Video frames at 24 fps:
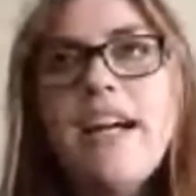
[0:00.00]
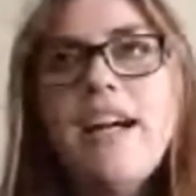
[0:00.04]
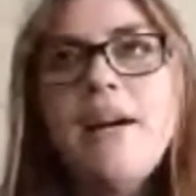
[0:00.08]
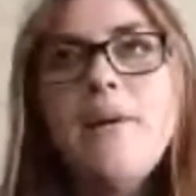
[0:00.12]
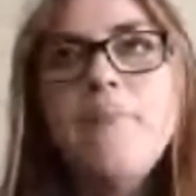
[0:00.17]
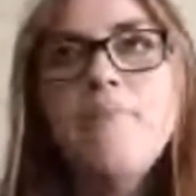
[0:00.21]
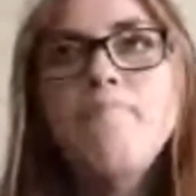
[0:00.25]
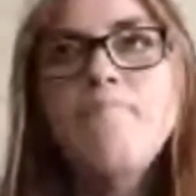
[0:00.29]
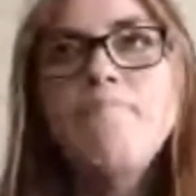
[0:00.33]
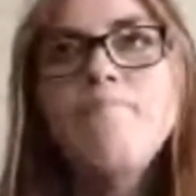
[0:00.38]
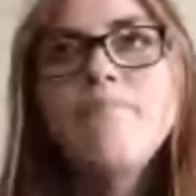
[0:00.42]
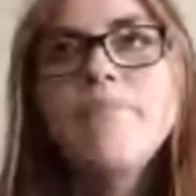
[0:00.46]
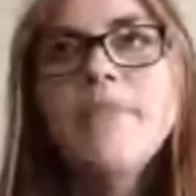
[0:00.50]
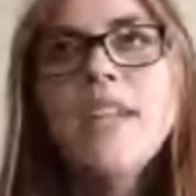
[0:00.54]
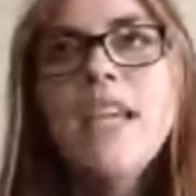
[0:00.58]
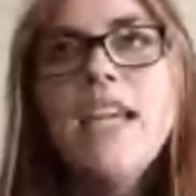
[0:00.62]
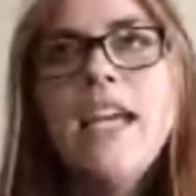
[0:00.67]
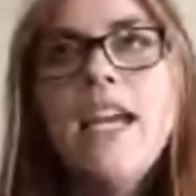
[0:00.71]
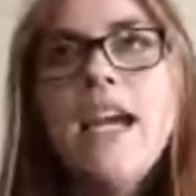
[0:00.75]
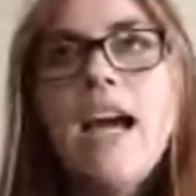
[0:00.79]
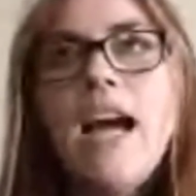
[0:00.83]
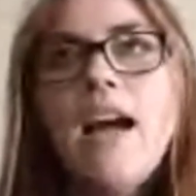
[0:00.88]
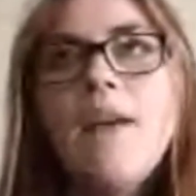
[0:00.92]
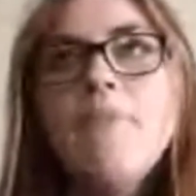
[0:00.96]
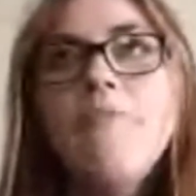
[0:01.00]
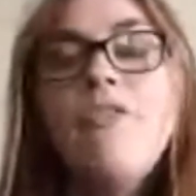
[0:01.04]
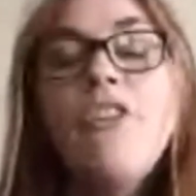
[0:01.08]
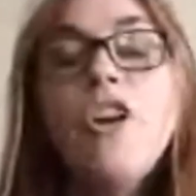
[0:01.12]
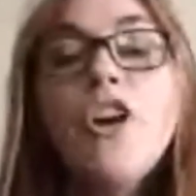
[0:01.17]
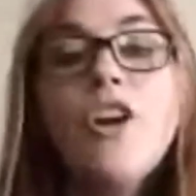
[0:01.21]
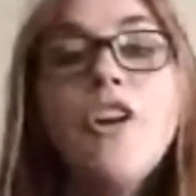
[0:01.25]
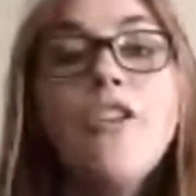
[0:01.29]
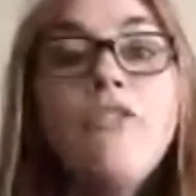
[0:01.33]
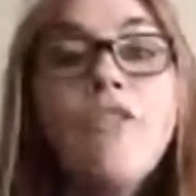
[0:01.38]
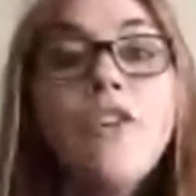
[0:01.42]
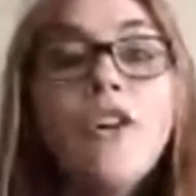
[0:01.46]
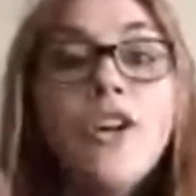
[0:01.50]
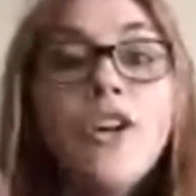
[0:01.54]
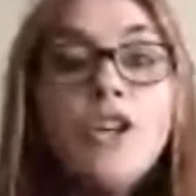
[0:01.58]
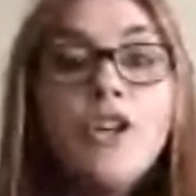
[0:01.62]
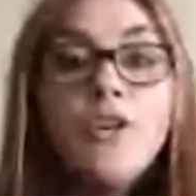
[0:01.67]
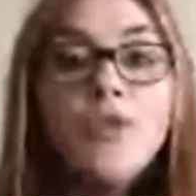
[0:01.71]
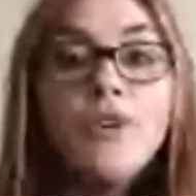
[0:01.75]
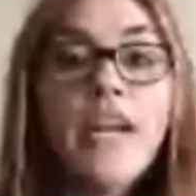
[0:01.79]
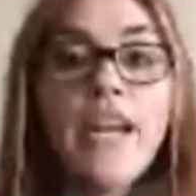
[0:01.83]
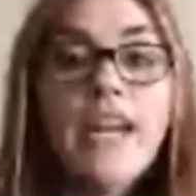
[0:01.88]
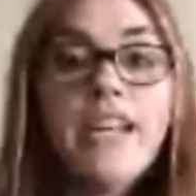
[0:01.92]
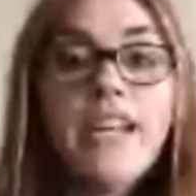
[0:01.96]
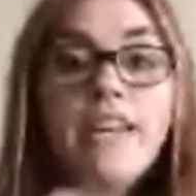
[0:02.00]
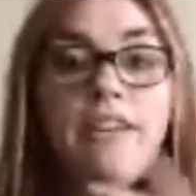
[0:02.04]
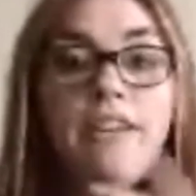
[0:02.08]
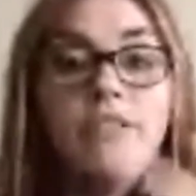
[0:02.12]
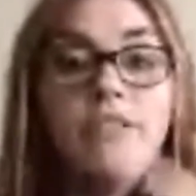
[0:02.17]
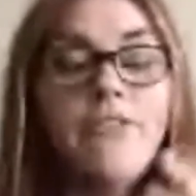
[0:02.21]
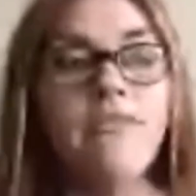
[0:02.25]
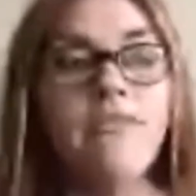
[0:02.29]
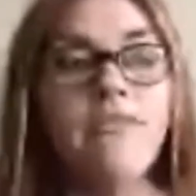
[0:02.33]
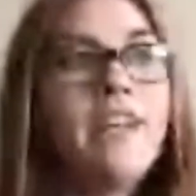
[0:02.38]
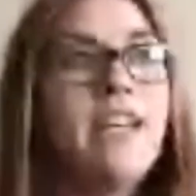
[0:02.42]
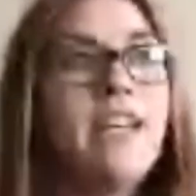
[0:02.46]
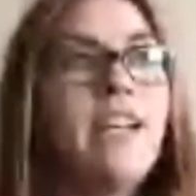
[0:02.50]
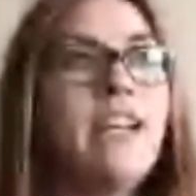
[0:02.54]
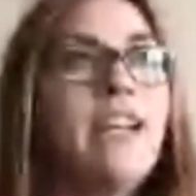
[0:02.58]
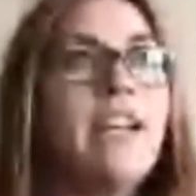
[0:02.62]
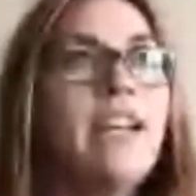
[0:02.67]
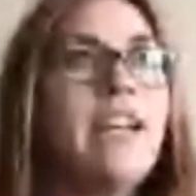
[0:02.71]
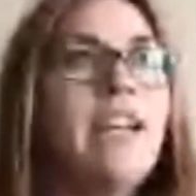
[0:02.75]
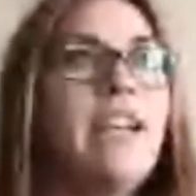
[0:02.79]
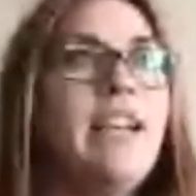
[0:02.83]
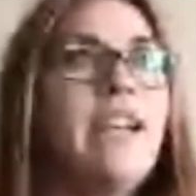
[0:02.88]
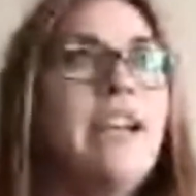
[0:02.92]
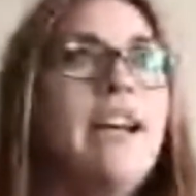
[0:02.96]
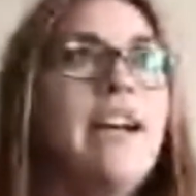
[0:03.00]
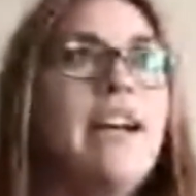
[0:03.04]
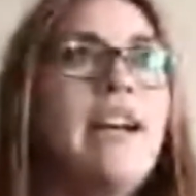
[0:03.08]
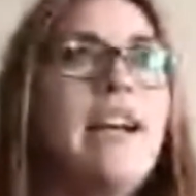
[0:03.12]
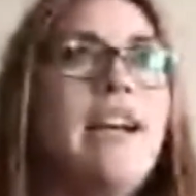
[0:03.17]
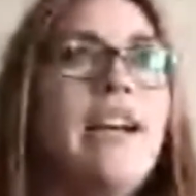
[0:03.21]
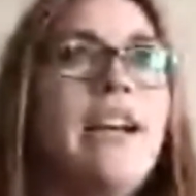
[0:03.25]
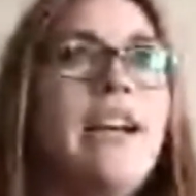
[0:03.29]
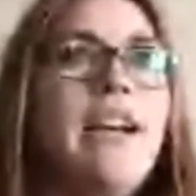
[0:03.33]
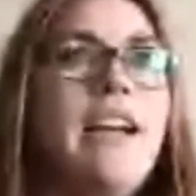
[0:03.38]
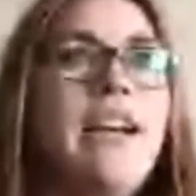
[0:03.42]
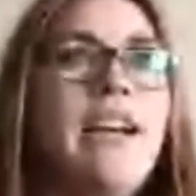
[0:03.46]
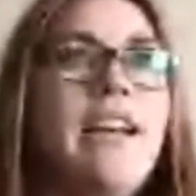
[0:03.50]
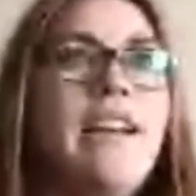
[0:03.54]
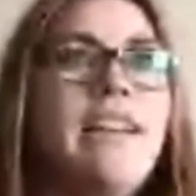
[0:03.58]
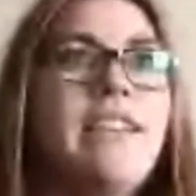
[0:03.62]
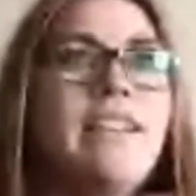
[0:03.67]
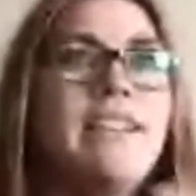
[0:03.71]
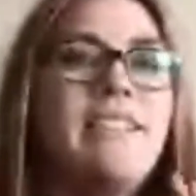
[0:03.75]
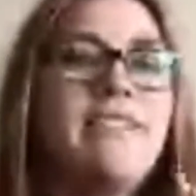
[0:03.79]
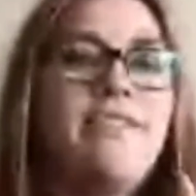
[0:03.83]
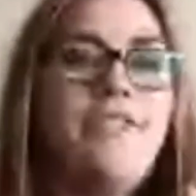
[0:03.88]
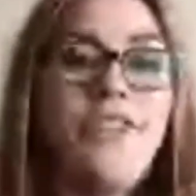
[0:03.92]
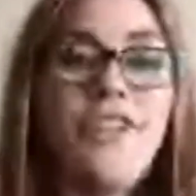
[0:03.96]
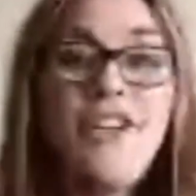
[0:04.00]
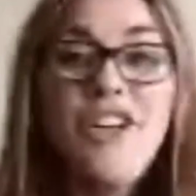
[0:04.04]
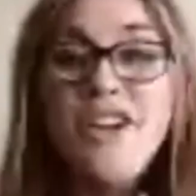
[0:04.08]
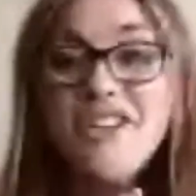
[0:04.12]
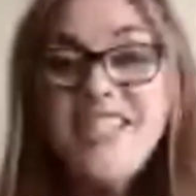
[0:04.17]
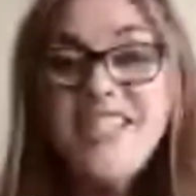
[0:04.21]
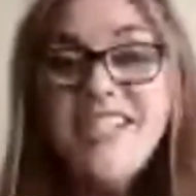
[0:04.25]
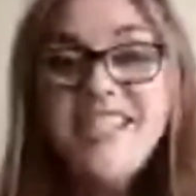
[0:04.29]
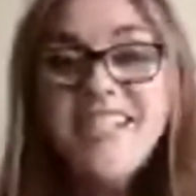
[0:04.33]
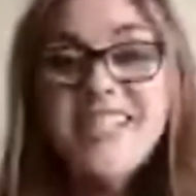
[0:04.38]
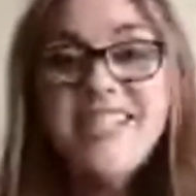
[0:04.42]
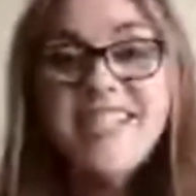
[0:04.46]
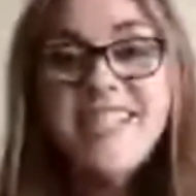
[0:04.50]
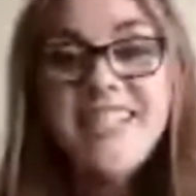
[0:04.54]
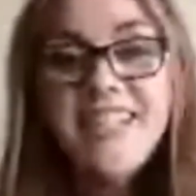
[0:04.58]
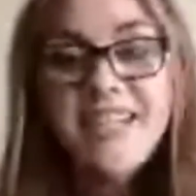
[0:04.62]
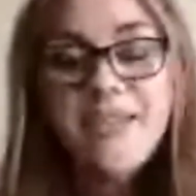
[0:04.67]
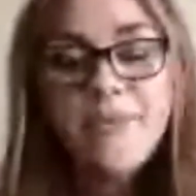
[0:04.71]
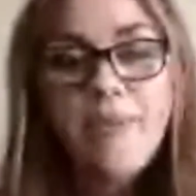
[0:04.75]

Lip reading: I'm very, very creative, very artistic.